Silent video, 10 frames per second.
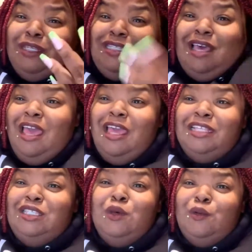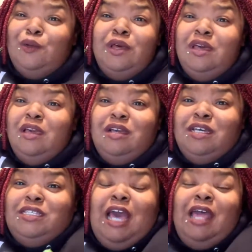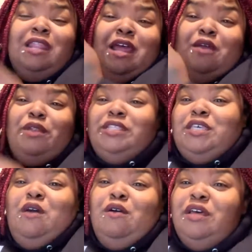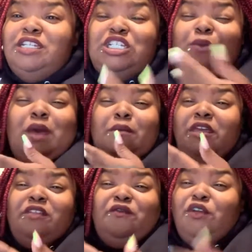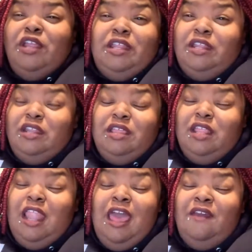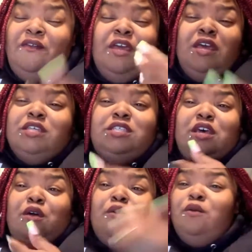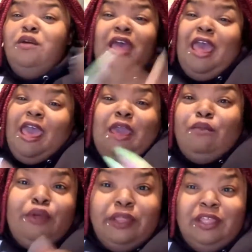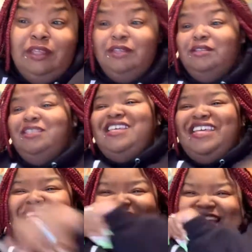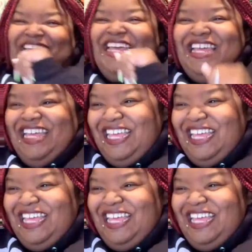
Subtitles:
gonna say hey too, cause I didn't already told her she my best friend in another life. So hey, brother. Hey,